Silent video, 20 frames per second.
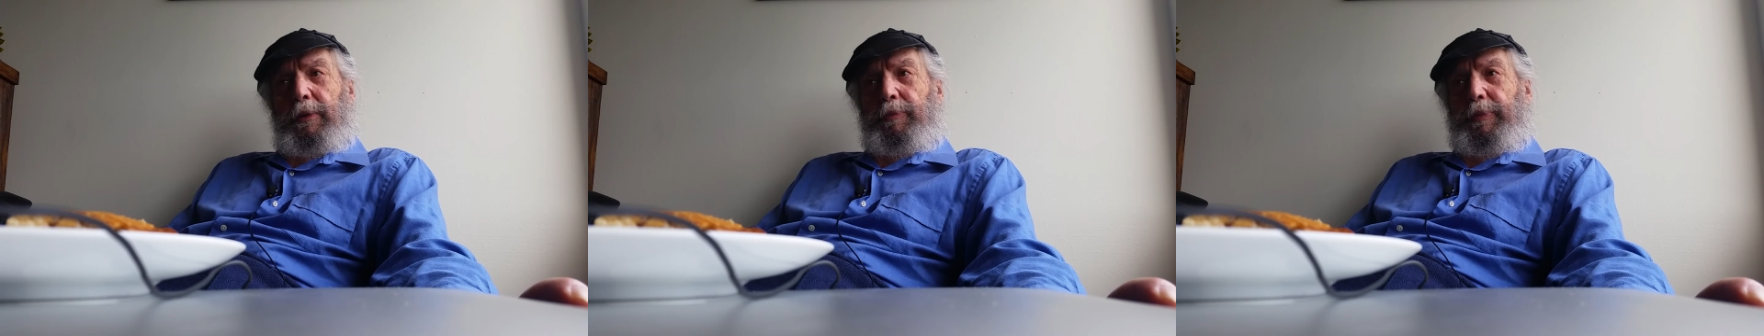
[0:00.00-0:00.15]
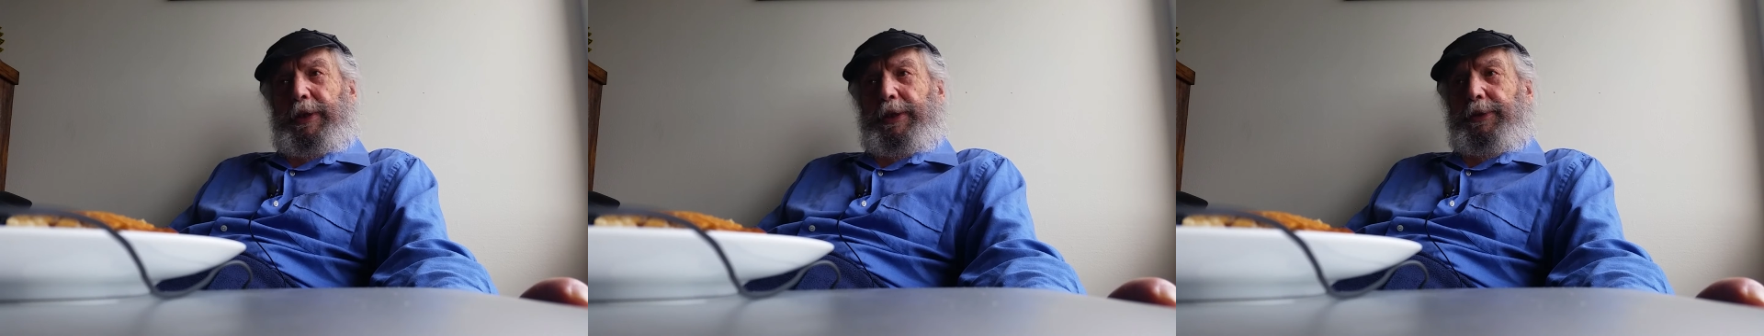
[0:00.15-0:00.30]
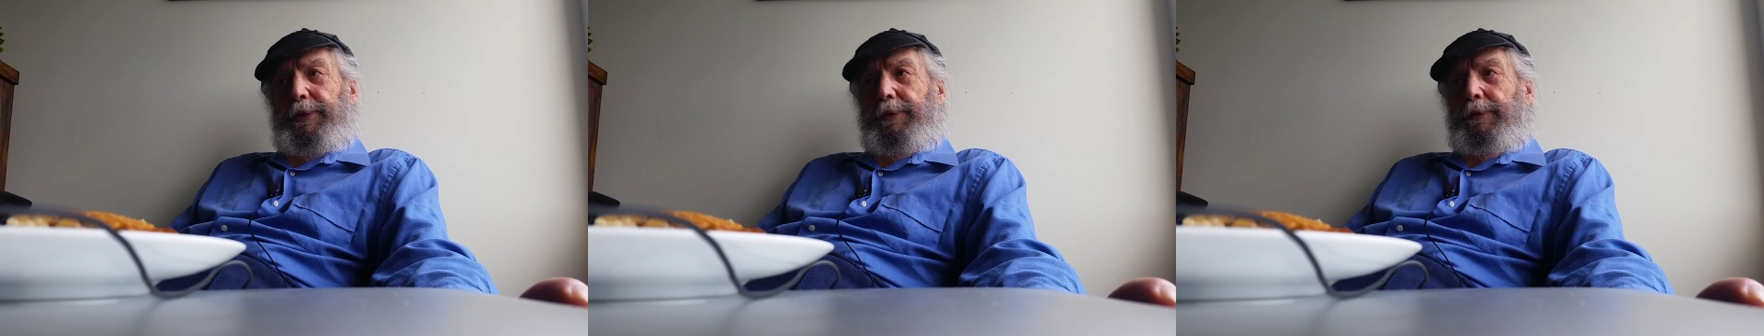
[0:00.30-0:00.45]

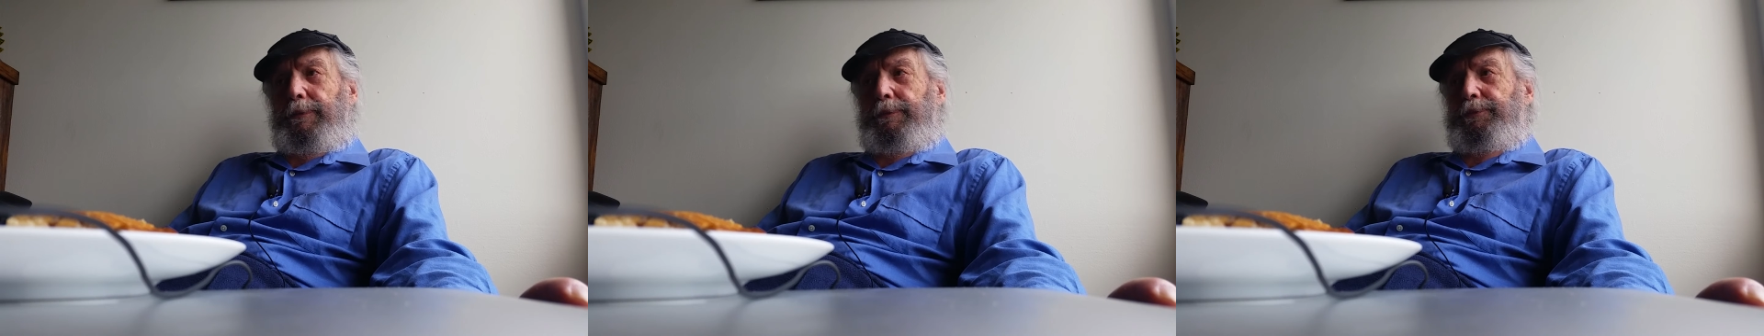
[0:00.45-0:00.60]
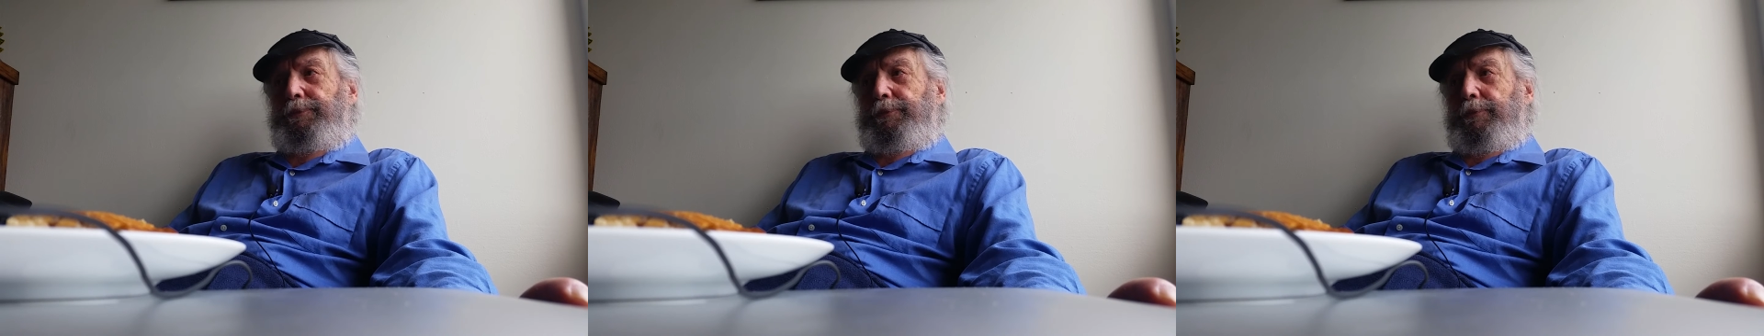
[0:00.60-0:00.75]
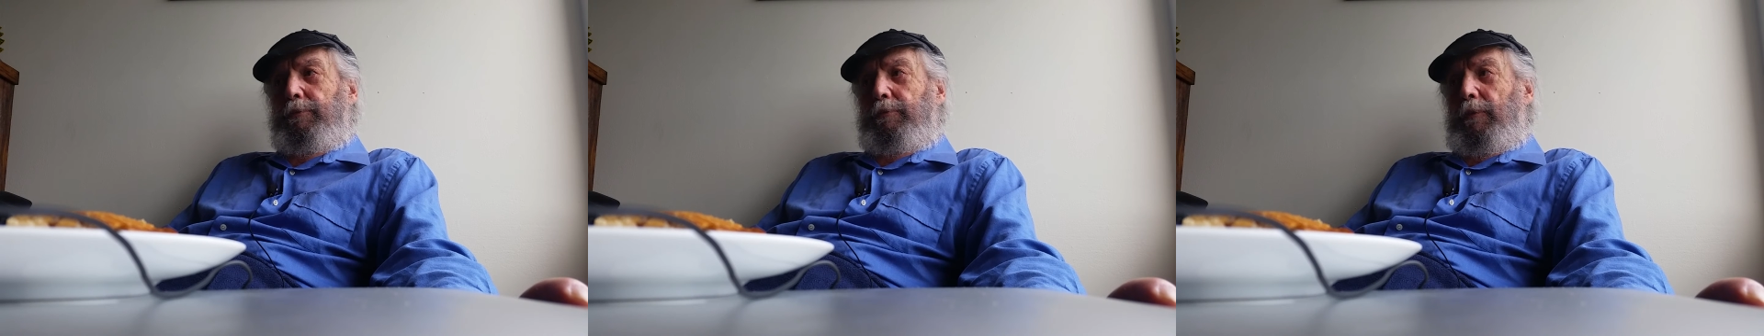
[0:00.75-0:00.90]
But
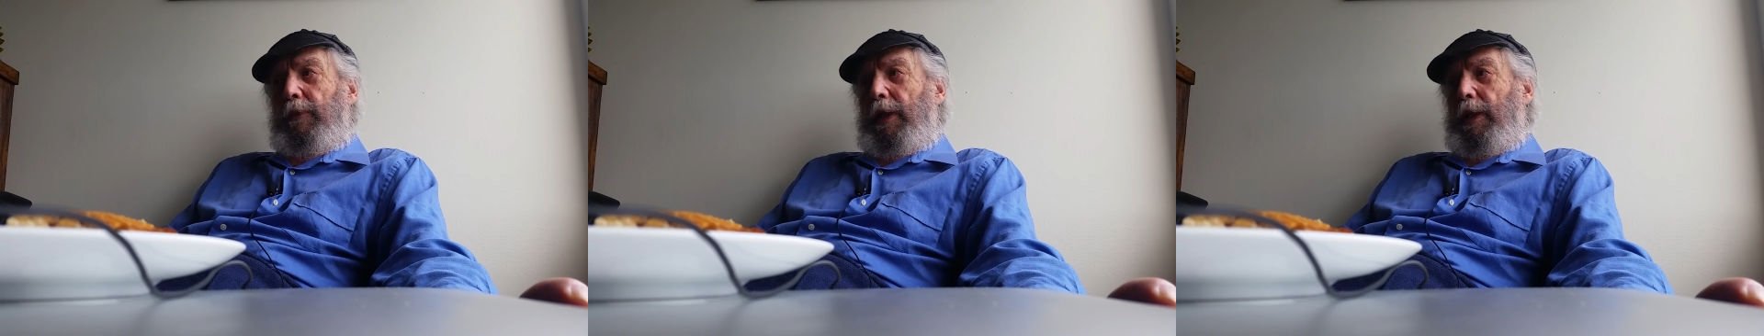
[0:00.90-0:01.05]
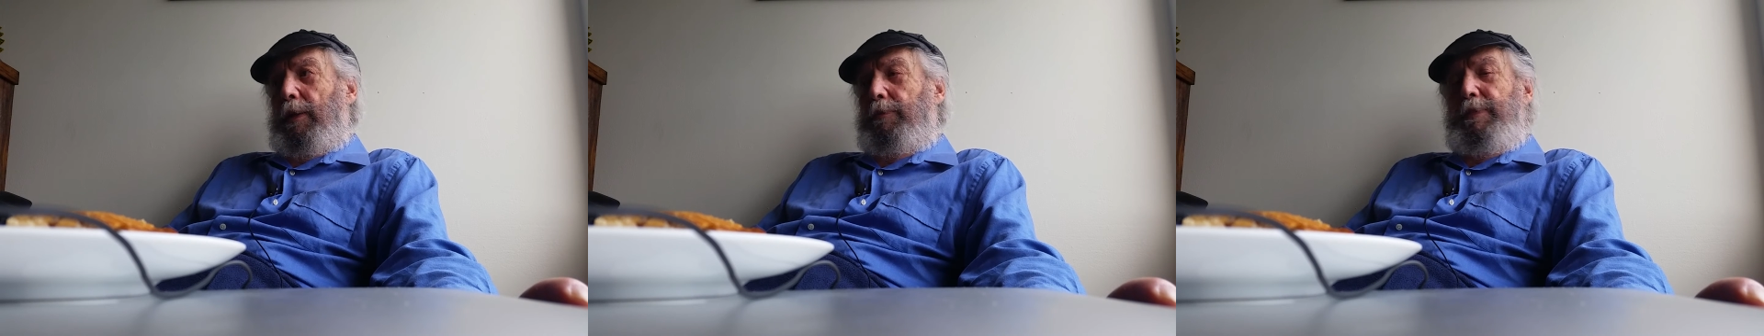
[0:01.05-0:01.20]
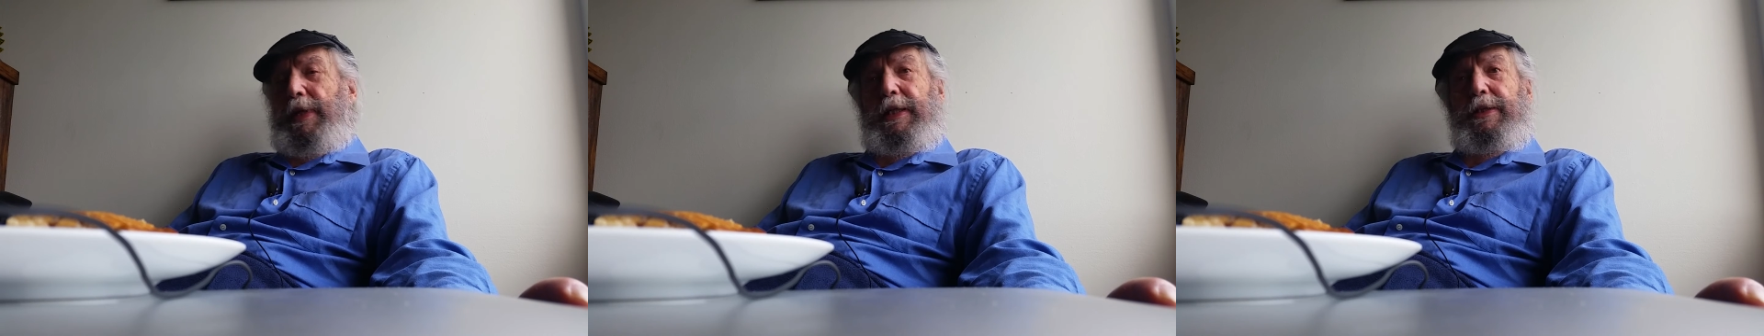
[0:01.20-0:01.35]

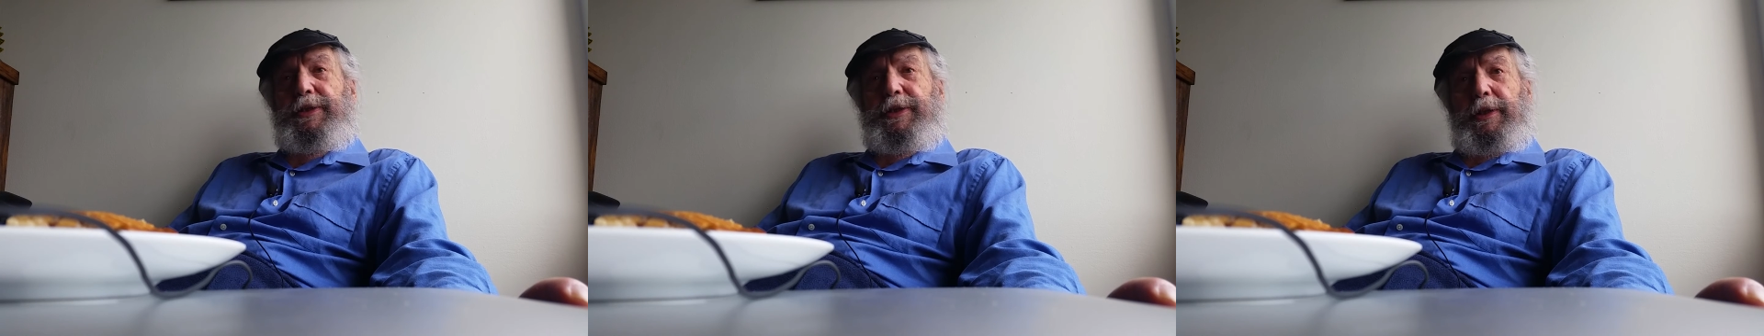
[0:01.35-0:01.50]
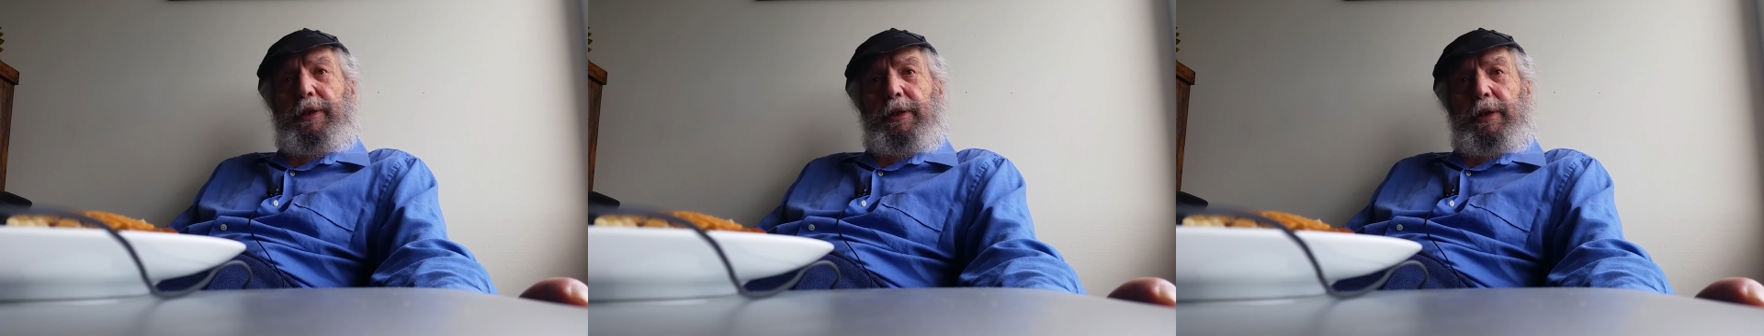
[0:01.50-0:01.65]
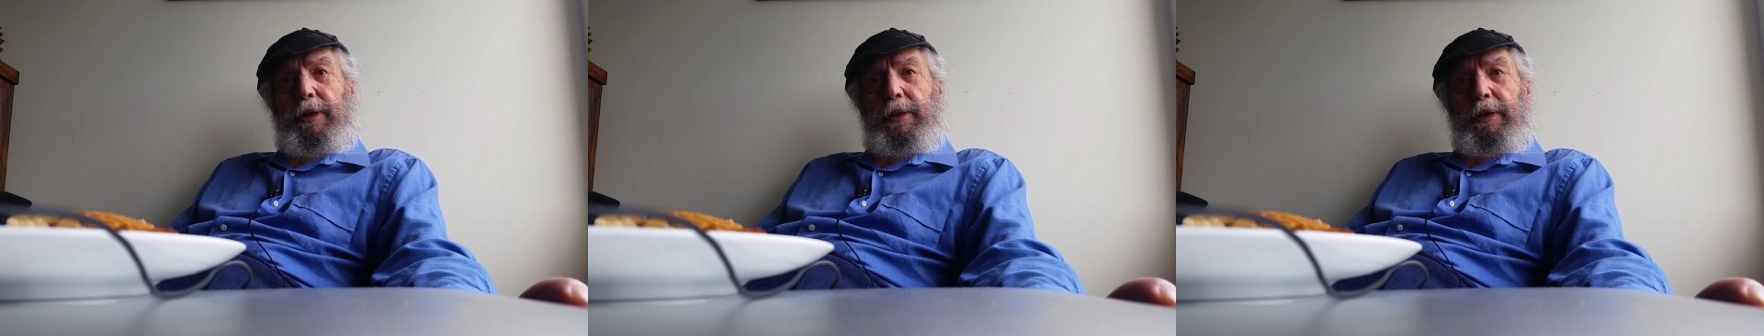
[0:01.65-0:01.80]

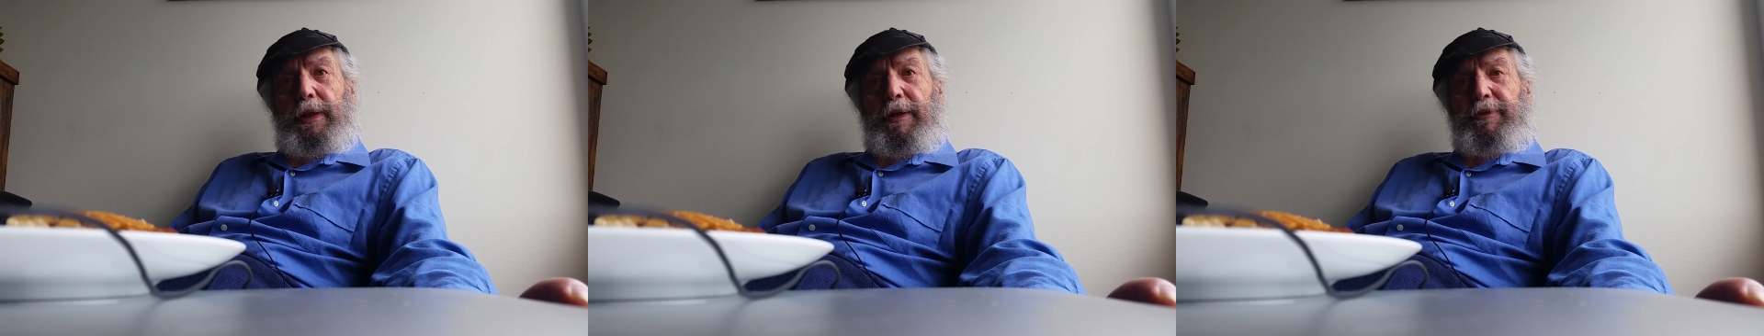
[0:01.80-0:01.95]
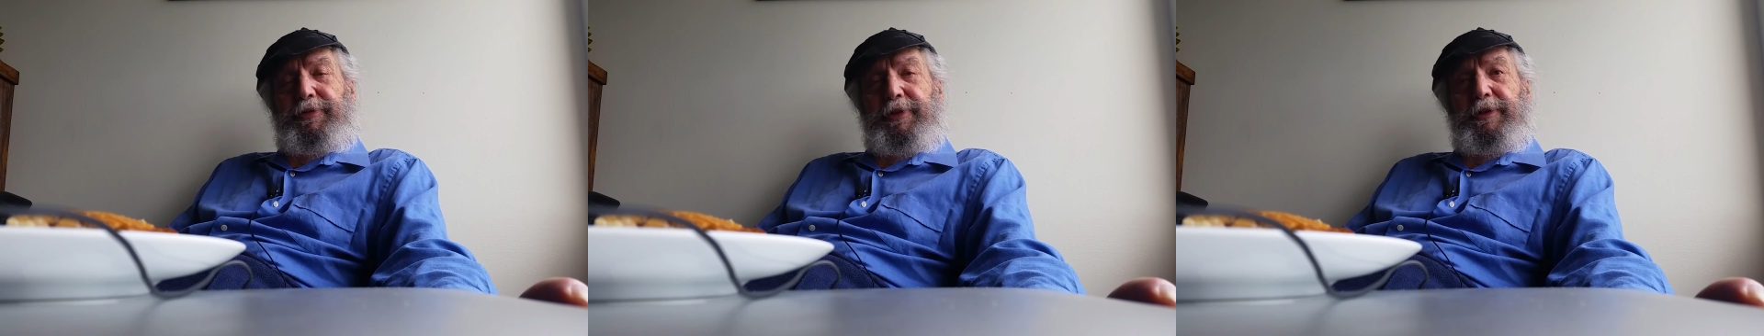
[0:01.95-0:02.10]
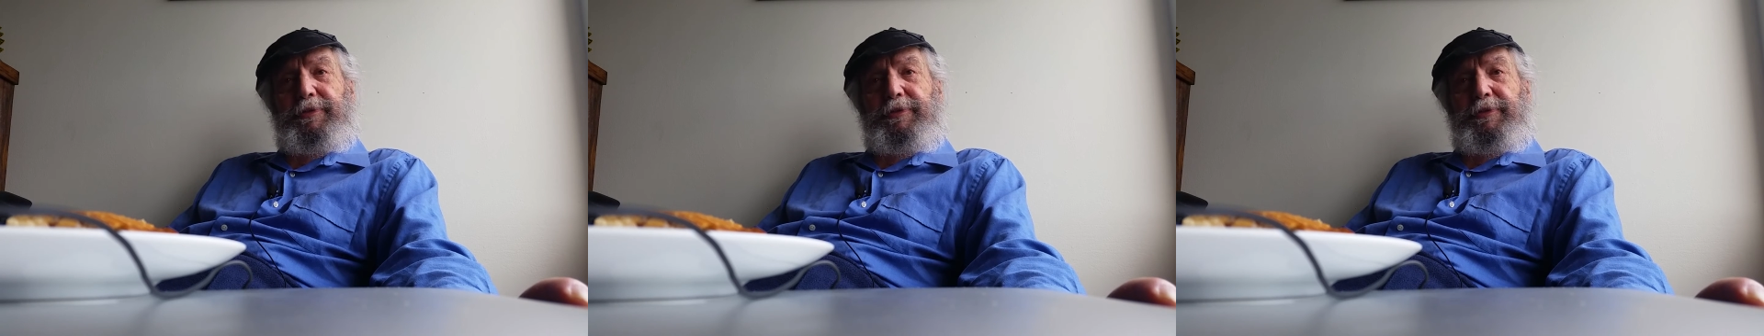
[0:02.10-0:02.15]
amazingly enough,